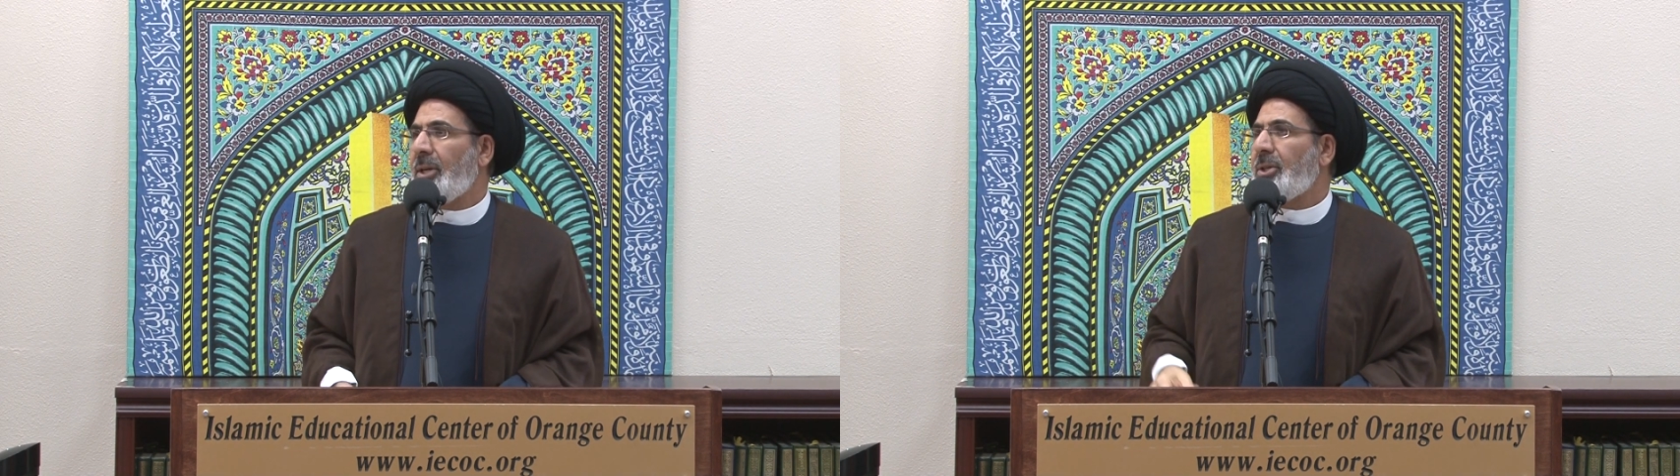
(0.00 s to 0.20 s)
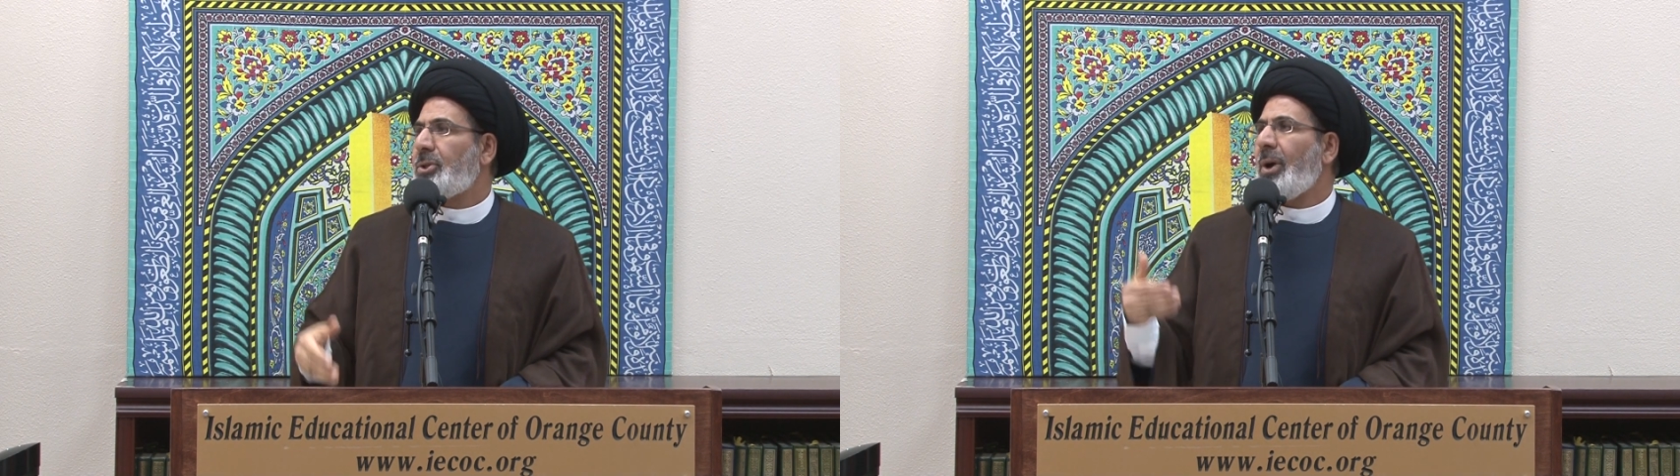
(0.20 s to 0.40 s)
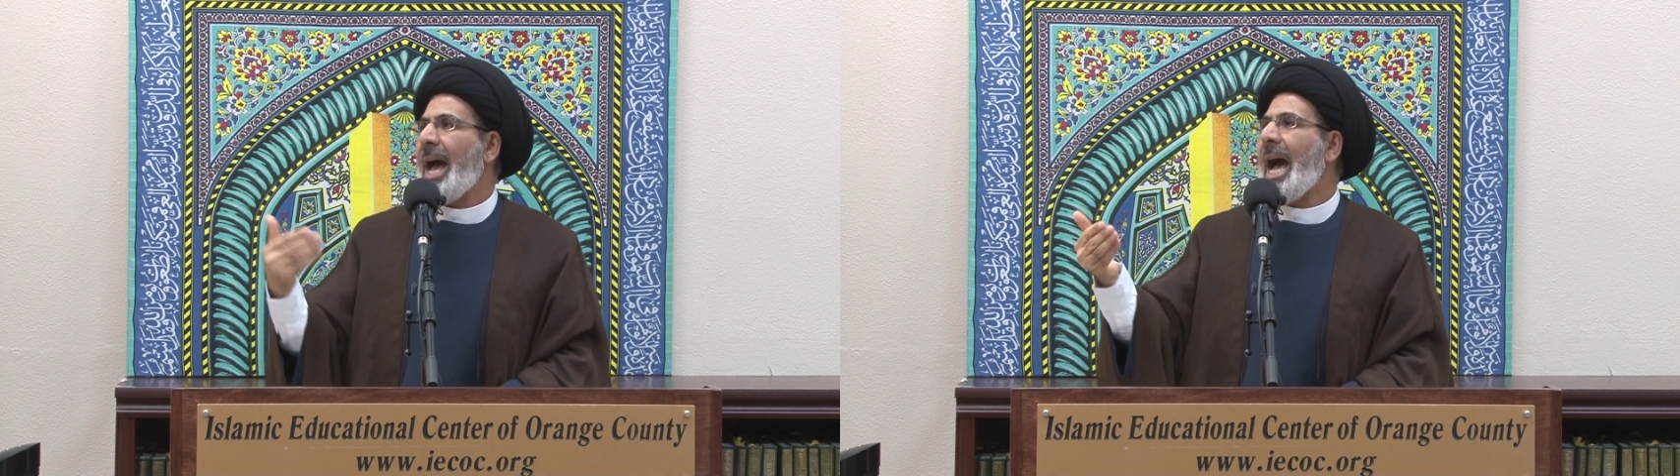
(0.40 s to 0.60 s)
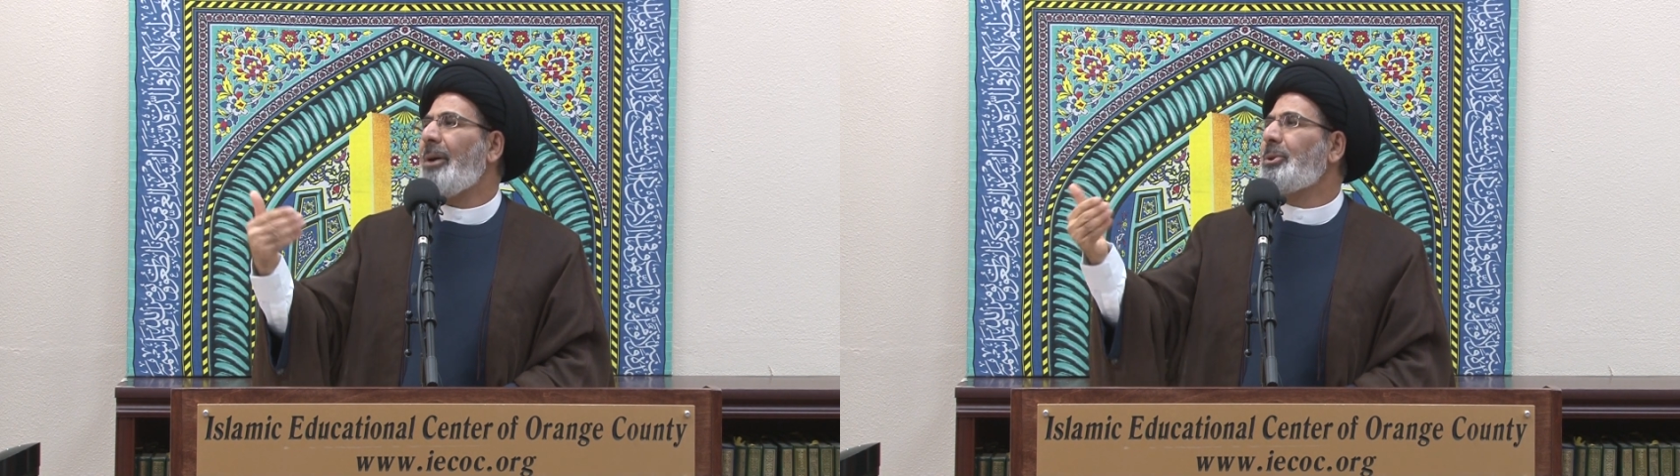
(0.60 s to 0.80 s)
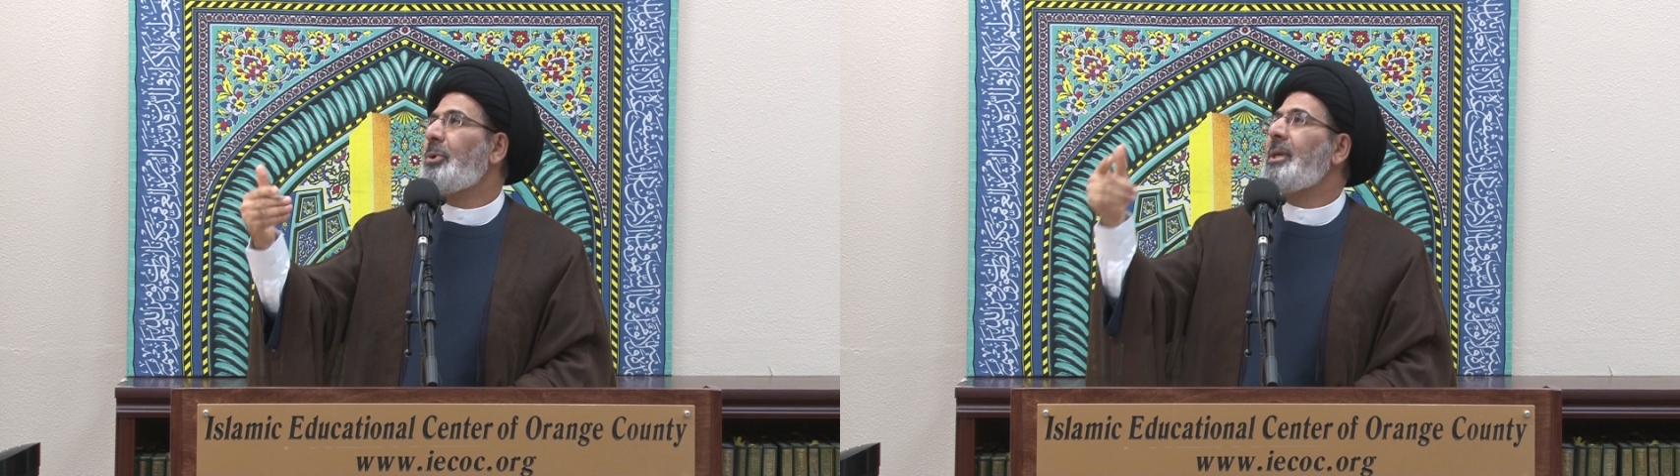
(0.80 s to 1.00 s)
So
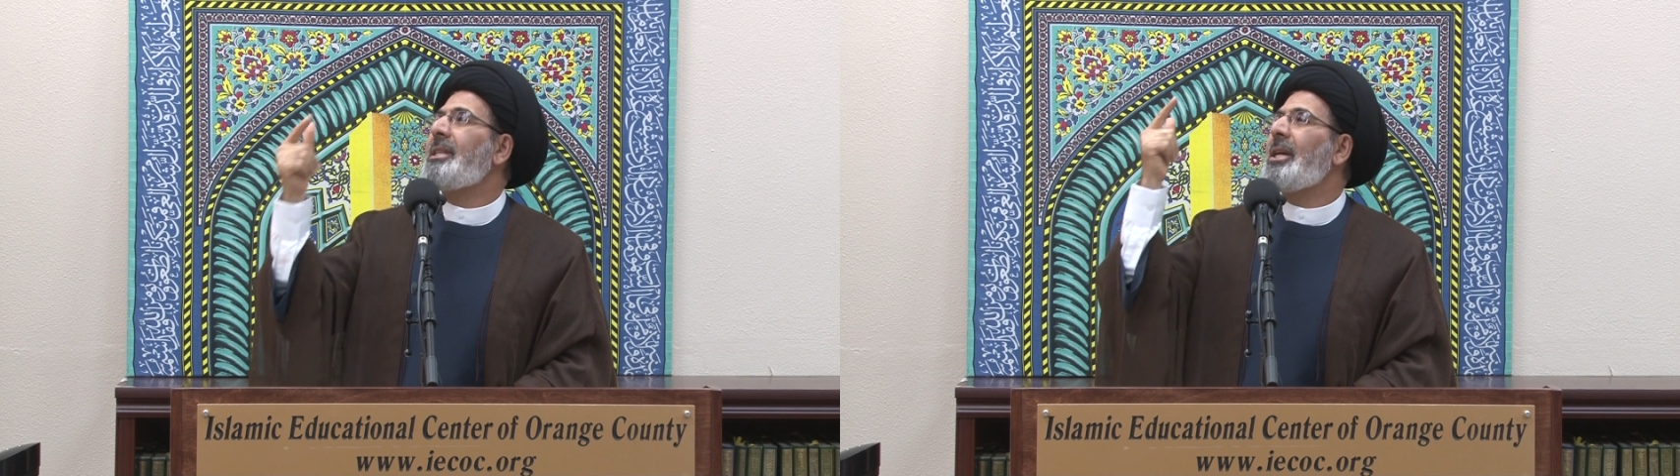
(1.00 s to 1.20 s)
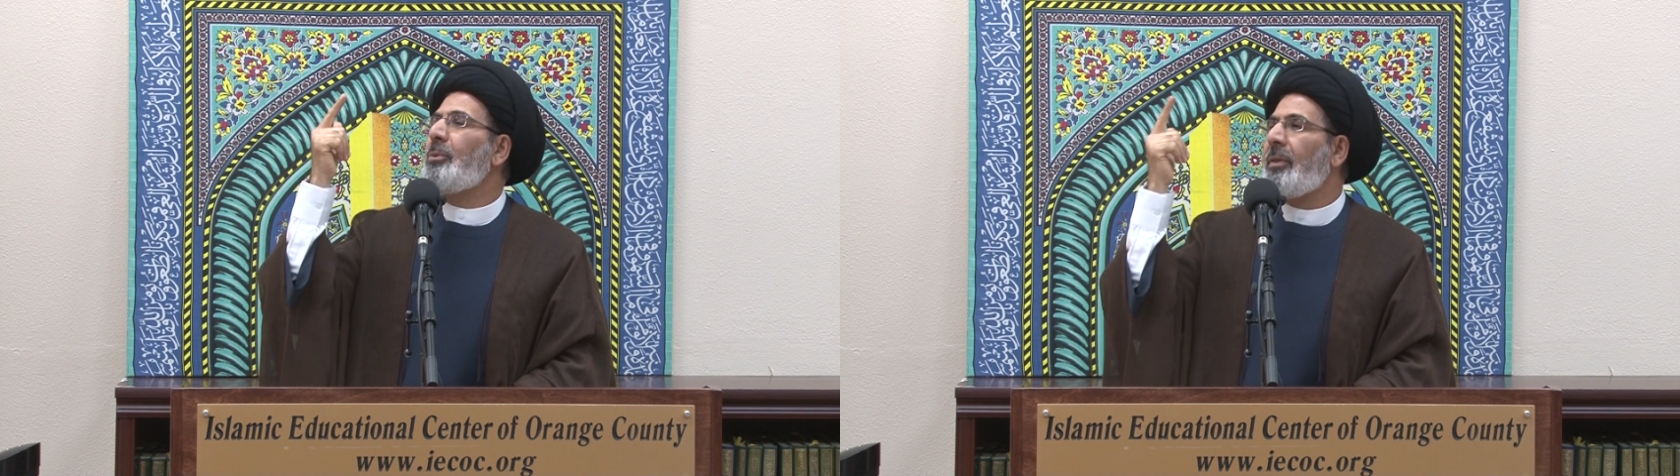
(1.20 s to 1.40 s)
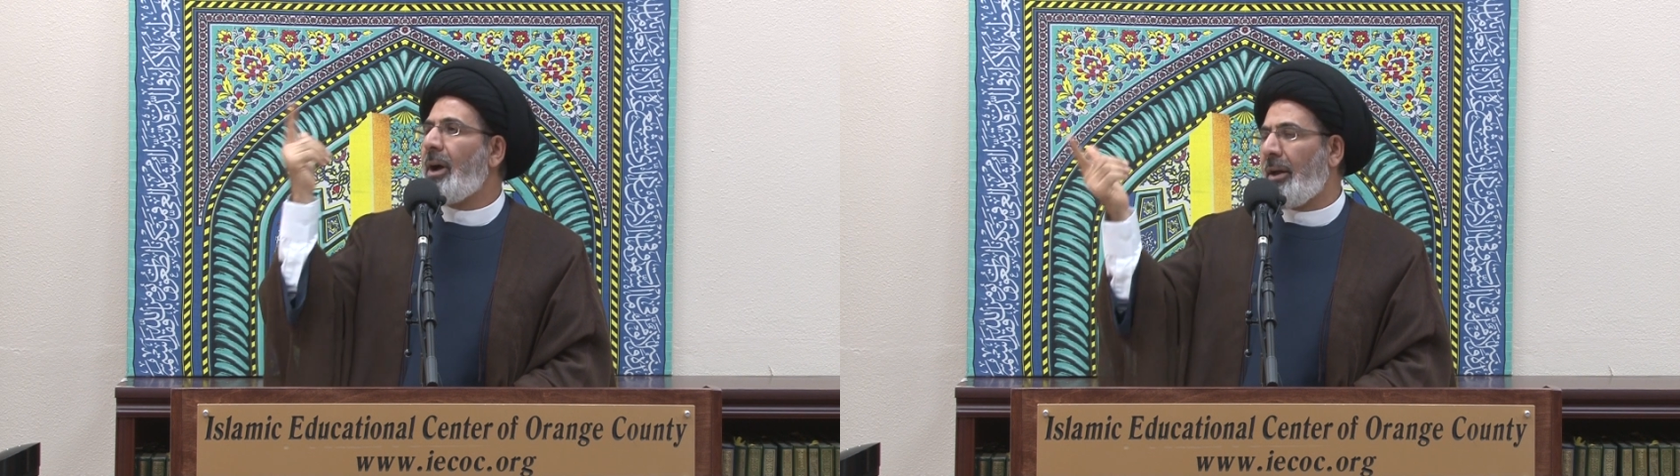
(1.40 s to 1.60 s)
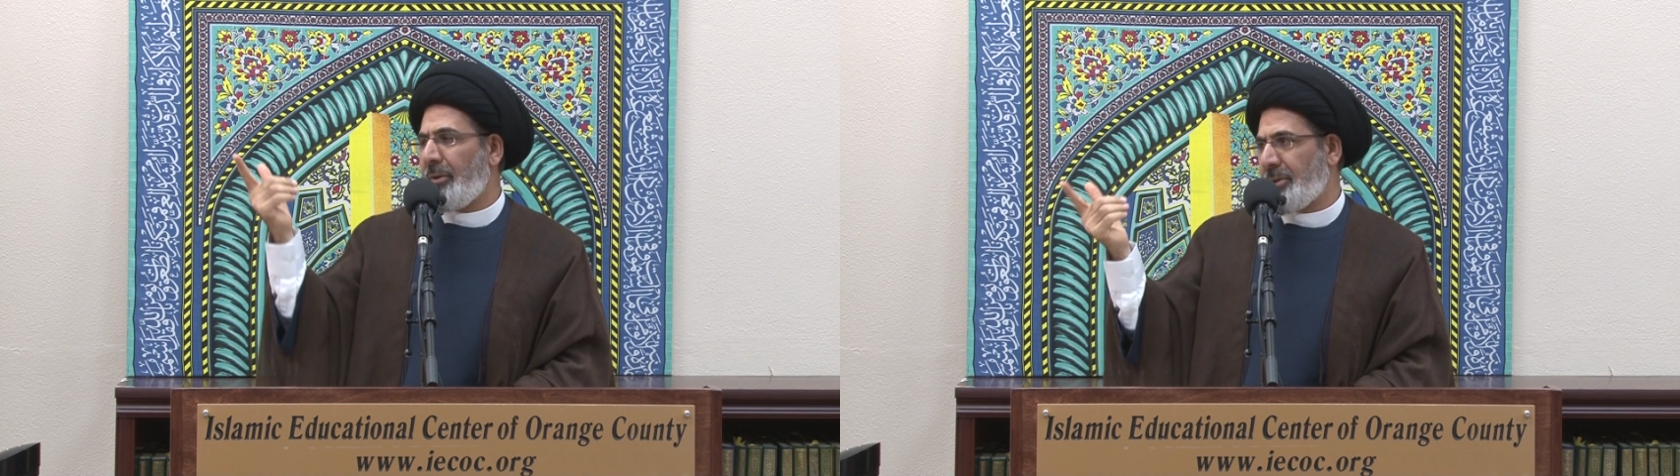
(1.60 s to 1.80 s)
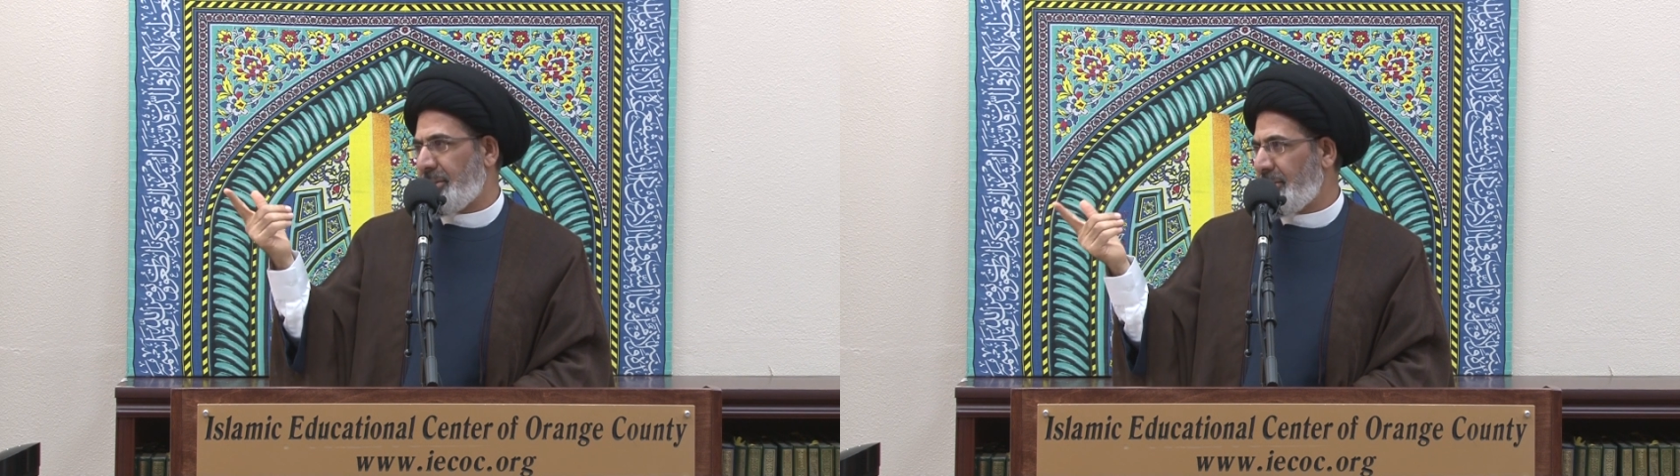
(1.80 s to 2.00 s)
how do we deal with
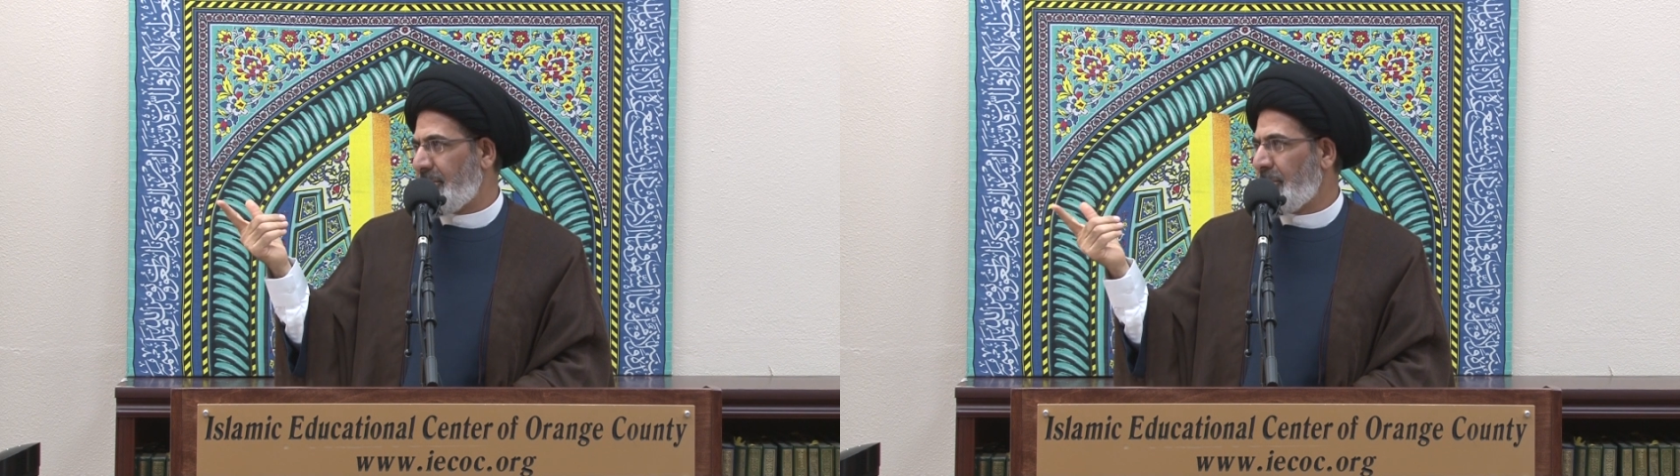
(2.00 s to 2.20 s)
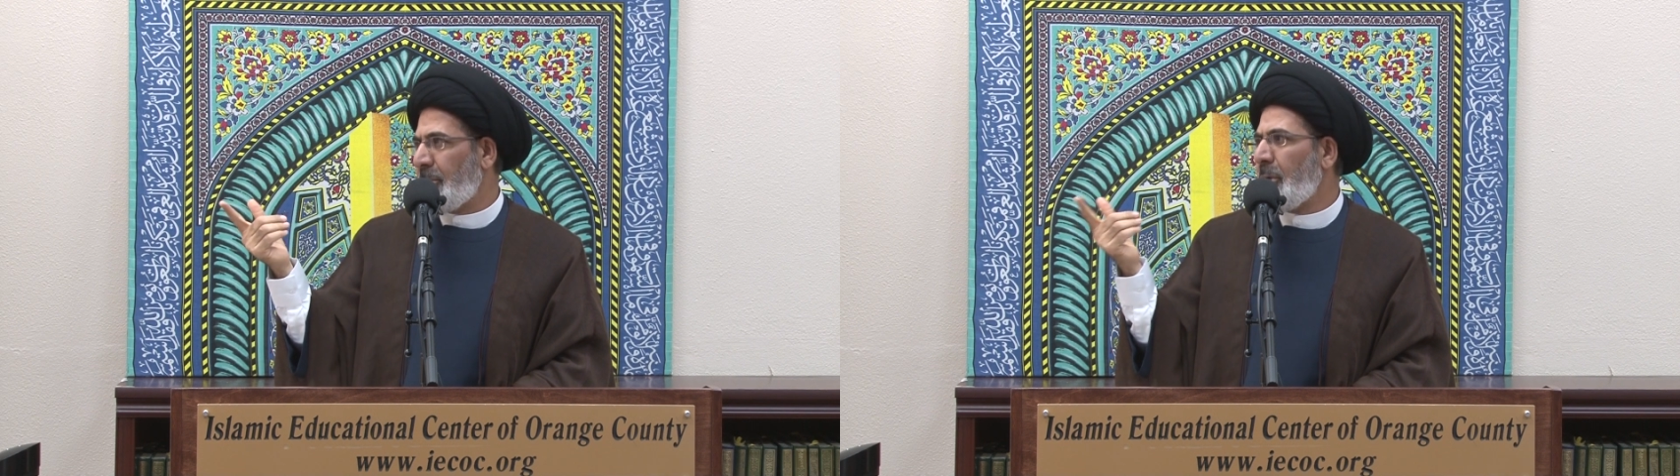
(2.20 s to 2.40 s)
others?